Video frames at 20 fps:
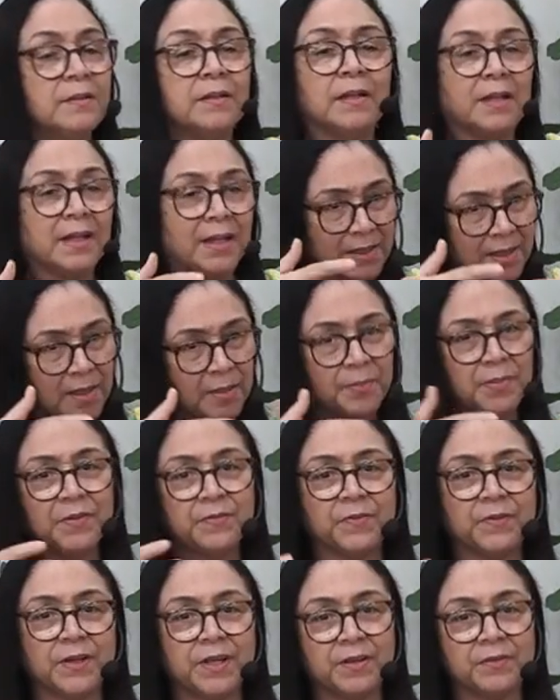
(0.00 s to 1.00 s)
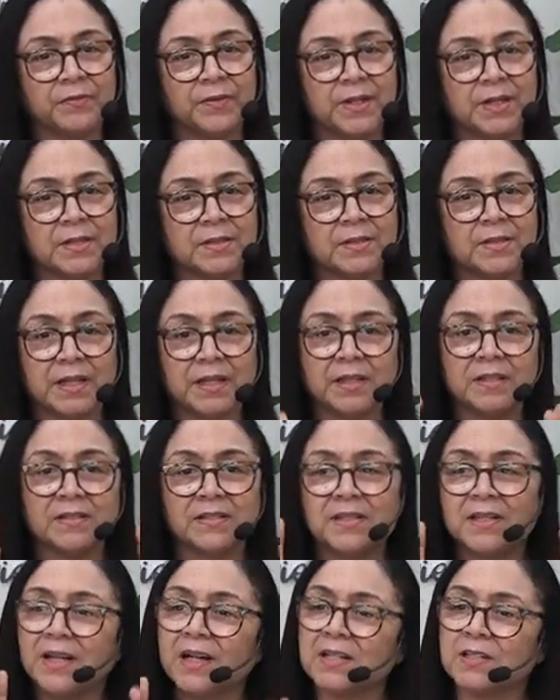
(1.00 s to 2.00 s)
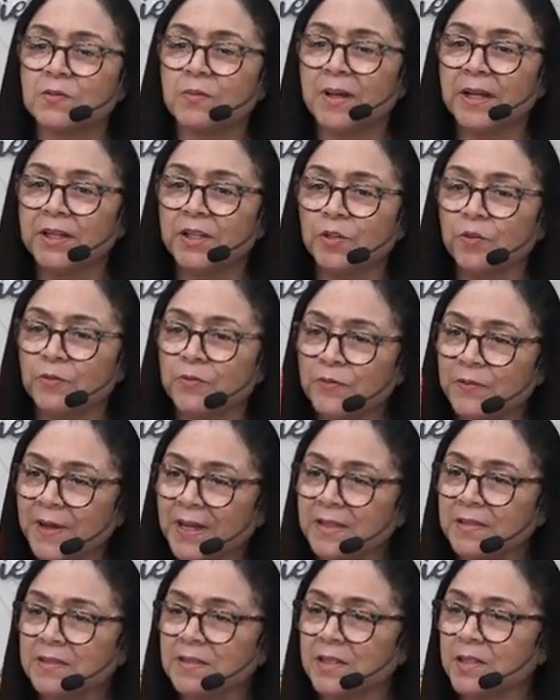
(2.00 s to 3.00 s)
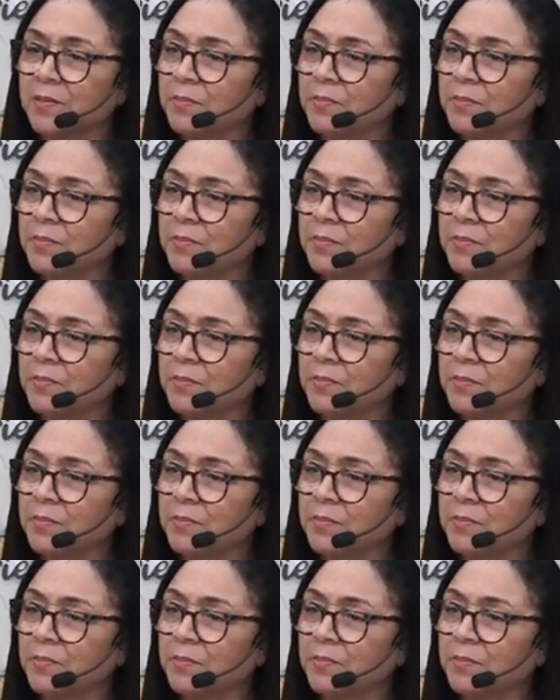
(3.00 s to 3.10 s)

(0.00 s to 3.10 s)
let there be forgiveness. And you see, that's why the offense in the